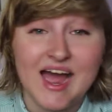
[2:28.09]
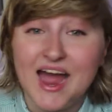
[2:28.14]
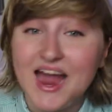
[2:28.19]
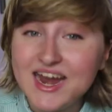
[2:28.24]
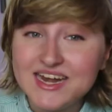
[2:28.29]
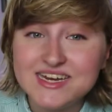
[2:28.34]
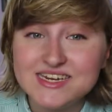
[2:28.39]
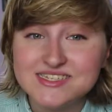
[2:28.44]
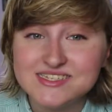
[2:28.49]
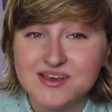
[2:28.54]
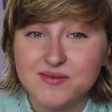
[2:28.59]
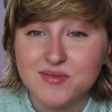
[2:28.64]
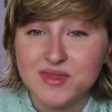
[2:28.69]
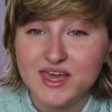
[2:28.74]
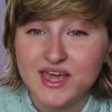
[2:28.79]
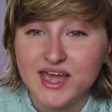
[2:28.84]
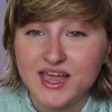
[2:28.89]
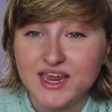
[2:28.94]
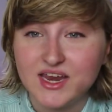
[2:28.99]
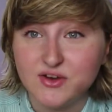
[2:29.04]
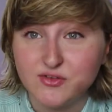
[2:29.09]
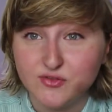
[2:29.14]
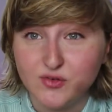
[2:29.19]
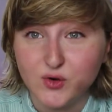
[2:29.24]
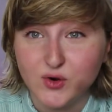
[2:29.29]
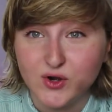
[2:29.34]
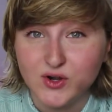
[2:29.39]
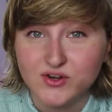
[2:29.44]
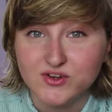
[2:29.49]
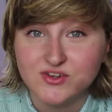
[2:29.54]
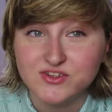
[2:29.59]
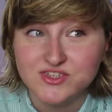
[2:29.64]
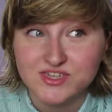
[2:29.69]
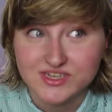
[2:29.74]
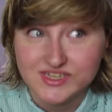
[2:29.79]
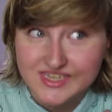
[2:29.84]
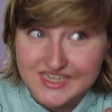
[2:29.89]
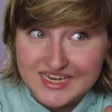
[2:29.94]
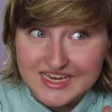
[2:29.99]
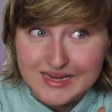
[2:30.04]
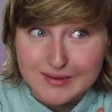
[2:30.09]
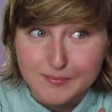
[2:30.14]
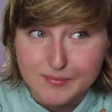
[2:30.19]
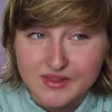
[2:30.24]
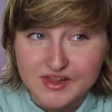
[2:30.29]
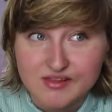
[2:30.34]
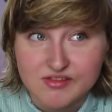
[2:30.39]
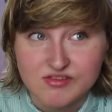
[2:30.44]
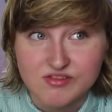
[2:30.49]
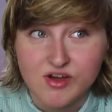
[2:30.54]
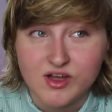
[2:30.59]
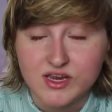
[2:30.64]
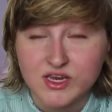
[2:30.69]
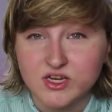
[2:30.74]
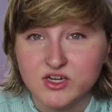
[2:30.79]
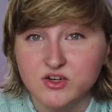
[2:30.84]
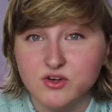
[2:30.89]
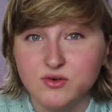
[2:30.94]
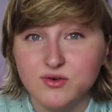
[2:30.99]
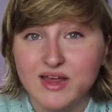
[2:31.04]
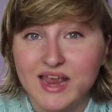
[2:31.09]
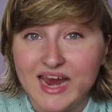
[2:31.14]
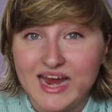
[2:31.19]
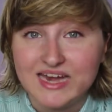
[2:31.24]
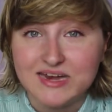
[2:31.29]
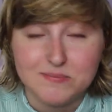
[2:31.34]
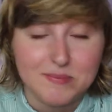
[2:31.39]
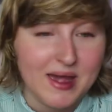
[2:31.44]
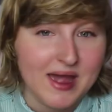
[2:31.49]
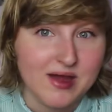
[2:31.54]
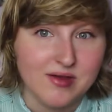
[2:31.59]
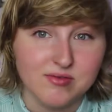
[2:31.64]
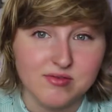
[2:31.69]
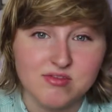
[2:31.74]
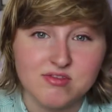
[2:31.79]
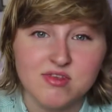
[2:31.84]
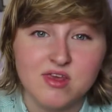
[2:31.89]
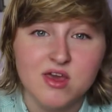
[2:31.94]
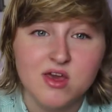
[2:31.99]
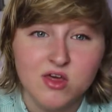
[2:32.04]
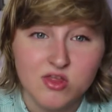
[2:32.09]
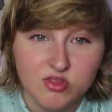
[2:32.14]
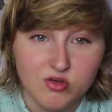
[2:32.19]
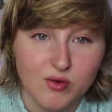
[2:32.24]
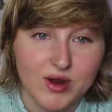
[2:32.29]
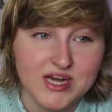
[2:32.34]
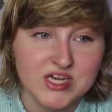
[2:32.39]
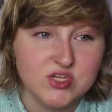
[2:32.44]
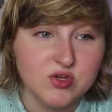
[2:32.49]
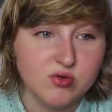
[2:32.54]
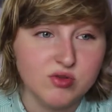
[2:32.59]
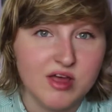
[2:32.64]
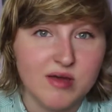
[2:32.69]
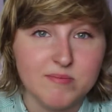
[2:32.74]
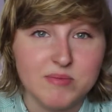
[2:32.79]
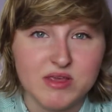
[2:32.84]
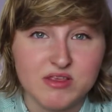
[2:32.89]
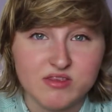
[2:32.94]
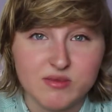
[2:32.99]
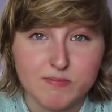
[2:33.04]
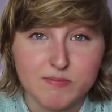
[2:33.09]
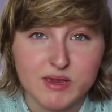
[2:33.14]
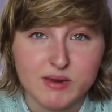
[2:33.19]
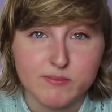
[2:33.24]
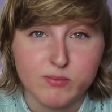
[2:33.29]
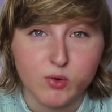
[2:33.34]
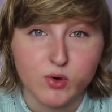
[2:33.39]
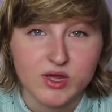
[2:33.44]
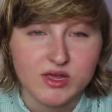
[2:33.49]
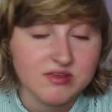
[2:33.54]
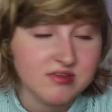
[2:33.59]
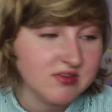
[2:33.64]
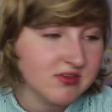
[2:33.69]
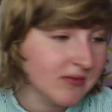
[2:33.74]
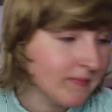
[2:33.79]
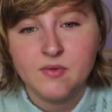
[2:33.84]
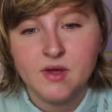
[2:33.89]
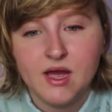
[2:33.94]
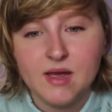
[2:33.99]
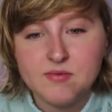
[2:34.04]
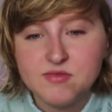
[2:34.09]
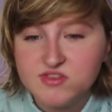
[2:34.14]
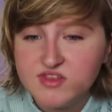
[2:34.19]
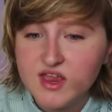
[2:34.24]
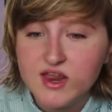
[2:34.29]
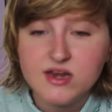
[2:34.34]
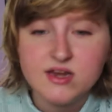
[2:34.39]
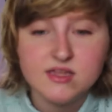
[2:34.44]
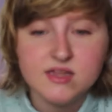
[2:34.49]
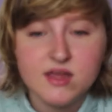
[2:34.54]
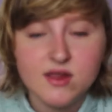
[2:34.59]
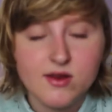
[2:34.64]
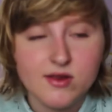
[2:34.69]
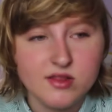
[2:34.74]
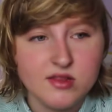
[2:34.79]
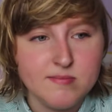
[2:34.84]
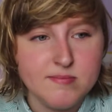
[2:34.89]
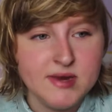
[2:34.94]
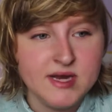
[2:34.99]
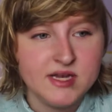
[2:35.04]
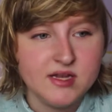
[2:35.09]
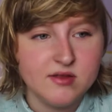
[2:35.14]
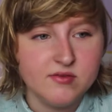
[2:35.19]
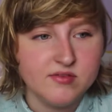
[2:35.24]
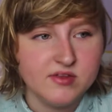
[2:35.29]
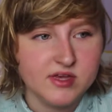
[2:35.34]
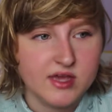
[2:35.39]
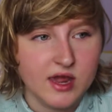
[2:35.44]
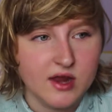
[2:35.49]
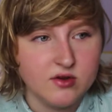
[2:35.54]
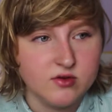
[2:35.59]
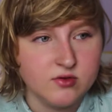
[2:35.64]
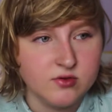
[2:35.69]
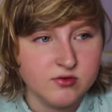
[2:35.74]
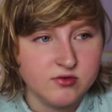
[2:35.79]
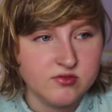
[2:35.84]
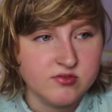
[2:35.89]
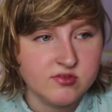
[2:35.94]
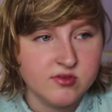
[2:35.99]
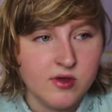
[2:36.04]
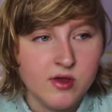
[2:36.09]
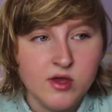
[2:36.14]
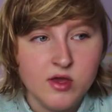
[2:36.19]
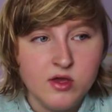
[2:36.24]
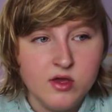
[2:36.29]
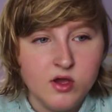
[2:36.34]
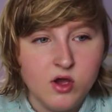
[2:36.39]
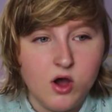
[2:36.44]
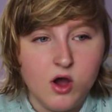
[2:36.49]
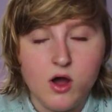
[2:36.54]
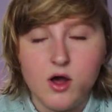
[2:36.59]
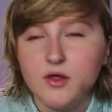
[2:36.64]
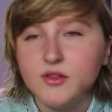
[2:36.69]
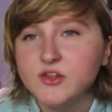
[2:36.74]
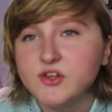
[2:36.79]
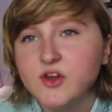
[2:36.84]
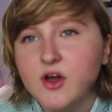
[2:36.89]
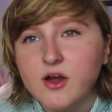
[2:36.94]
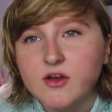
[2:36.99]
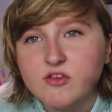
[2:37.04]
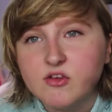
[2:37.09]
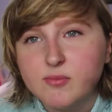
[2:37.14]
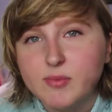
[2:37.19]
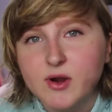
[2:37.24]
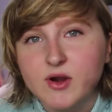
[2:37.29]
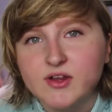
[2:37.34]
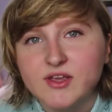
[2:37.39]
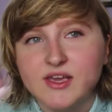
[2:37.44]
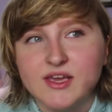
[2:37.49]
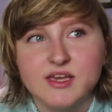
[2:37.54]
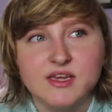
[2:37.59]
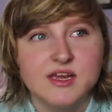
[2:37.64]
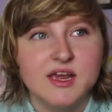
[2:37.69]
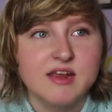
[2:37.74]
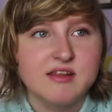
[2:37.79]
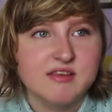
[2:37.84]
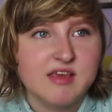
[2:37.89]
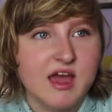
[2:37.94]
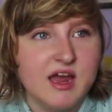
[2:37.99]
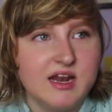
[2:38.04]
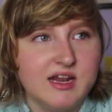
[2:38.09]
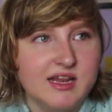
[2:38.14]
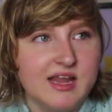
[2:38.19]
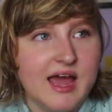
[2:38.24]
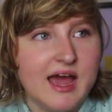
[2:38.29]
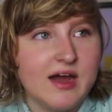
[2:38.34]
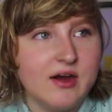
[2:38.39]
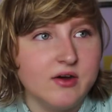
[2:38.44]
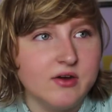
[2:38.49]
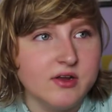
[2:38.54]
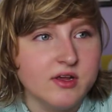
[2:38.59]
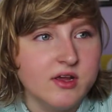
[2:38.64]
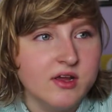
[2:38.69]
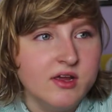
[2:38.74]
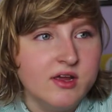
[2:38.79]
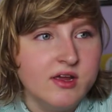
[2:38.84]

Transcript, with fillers: I need something I can afford to keep that's not, you know, 80 pounds. Though I do love me some big boys. I'm standing there in the middle of the kennels. All the dogs are barking. It's kind of loud.